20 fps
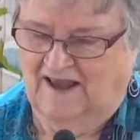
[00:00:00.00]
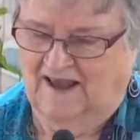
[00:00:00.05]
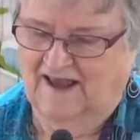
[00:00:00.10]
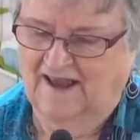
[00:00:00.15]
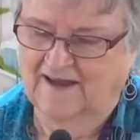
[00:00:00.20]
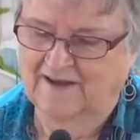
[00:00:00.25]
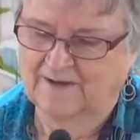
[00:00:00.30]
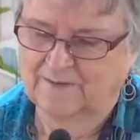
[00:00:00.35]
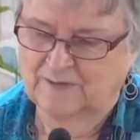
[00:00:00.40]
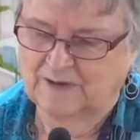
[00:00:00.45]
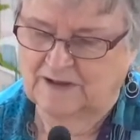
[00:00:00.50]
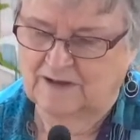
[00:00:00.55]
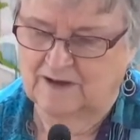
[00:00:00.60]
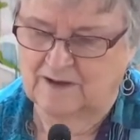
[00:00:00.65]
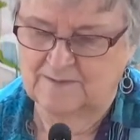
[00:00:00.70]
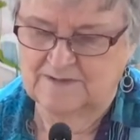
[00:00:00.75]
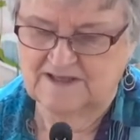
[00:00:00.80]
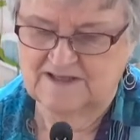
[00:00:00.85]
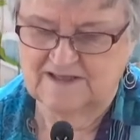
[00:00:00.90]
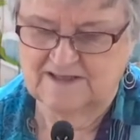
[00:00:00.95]
and
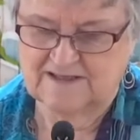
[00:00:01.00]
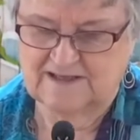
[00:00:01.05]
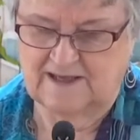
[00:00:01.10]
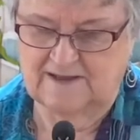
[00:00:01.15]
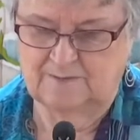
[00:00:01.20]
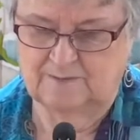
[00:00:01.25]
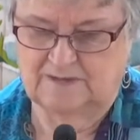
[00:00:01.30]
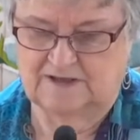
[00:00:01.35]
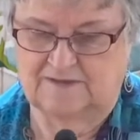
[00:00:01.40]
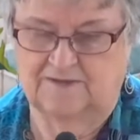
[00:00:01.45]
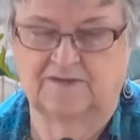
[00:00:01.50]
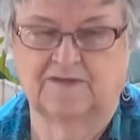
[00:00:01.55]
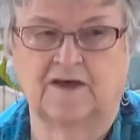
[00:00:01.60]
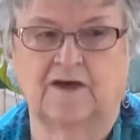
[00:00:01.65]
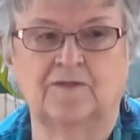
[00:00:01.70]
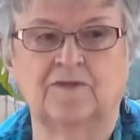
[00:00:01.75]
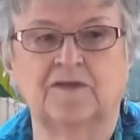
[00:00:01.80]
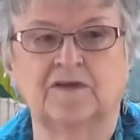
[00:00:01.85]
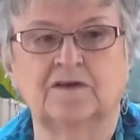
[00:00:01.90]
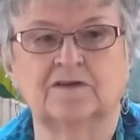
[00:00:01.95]
become a statement
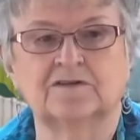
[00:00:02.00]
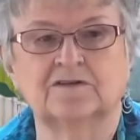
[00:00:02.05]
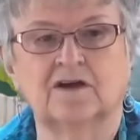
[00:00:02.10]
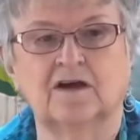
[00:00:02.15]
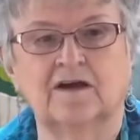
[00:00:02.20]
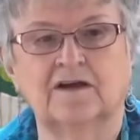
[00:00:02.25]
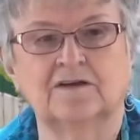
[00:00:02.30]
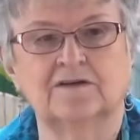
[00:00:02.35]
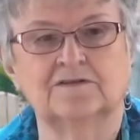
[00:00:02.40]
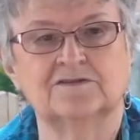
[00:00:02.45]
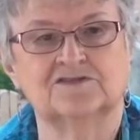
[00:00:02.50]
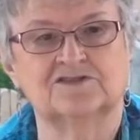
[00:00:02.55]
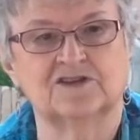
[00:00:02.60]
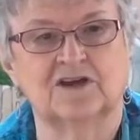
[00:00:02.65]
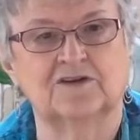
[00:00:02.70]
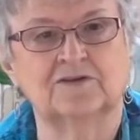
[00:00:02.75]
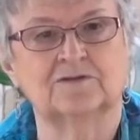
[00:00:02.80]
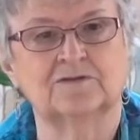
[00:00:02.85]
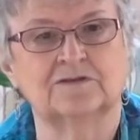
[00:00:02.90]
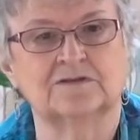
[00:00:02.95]
that the entire
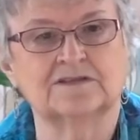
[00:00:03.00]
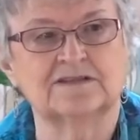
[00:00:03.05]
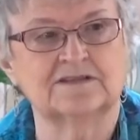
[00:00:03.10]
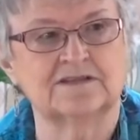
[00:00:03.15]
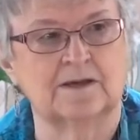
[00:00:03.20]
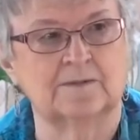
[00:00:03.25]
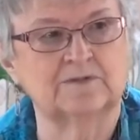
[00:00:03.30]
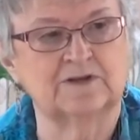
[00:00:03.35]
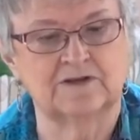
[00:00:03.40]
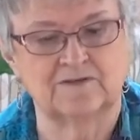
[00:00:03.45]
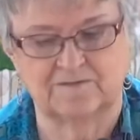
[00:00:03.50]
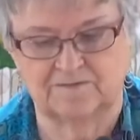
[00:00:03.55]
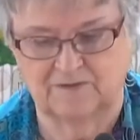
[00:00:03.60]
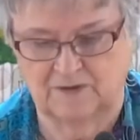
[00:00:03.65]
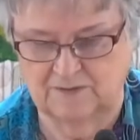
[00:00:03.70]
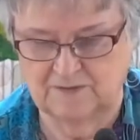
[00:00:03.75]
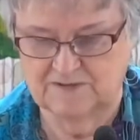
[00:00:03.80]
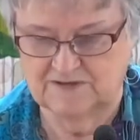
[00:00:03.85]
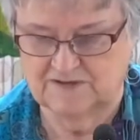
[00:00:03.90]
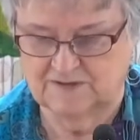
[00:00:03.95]
General Assembly
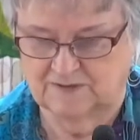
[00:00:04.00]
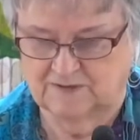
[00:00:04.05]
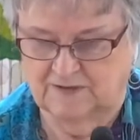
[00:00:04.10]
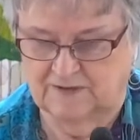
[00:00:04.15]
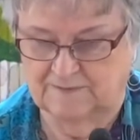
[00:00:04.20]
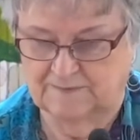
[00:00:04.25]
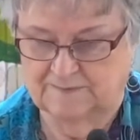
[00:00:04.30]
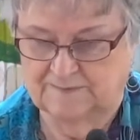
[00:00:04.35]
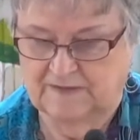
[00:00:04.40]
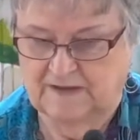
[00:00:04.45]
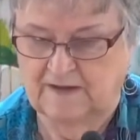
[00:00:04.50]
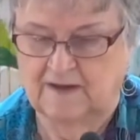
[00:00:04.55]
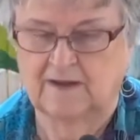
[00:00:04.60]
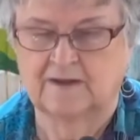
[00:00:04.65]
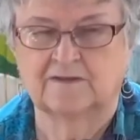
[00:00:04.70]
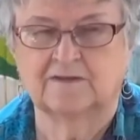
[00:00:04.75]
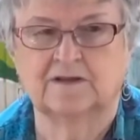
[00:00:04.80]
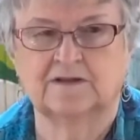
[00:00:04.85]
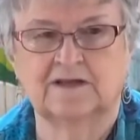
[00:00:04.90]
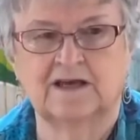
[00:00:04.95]
votes on.
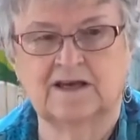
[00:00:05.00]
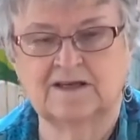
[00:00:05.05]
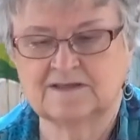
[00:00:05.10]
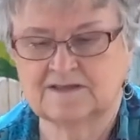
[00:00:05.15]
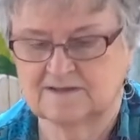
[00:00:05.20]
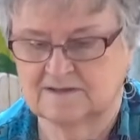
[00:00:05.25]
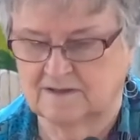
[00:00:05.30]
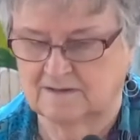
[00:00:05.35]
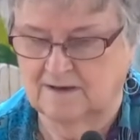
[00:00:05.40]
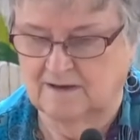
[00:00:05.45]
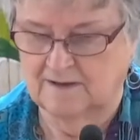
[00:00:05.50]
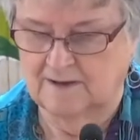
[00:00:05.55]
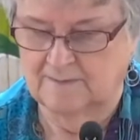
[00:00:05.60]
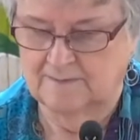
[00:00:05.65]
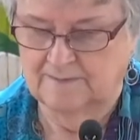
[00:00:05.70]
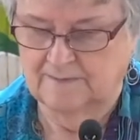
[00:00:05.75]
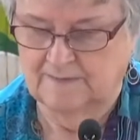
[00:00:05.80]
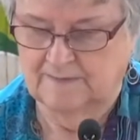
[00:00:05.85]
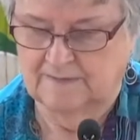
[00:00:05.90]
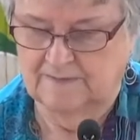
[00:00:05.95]
The last
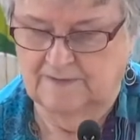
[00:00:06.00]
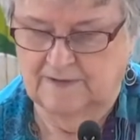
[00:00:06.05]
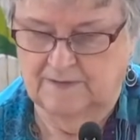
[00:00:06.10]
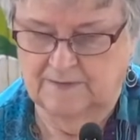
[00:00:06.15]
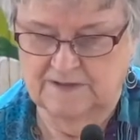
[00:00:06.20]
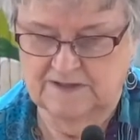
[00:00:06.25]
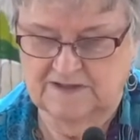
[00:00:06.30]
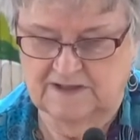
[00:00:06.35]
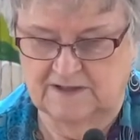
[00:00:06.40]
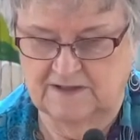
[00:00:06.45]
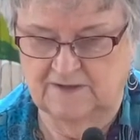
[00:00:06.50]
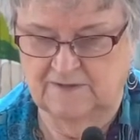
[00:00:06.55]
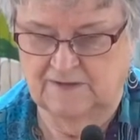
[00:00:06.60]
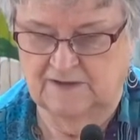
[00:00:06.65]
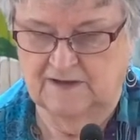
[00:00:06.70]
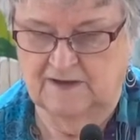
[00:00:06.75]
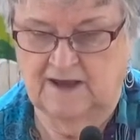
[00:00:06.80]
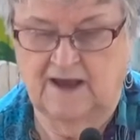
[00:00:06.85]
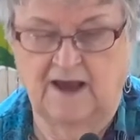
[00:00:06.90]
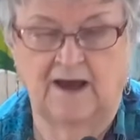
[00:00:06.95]
time there was
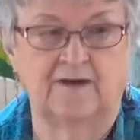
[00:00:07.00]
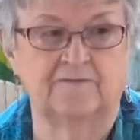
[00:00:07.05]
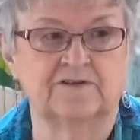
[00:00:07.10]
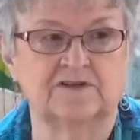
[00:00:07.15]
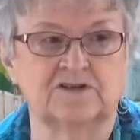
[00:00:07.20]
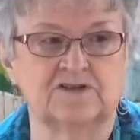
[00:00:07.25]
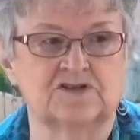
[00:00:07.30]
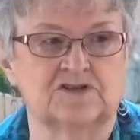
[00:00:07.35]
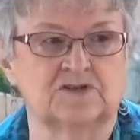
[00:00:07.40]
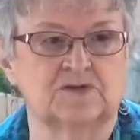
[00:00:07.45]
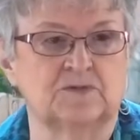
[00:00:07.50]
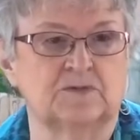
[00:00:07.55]
anything having to do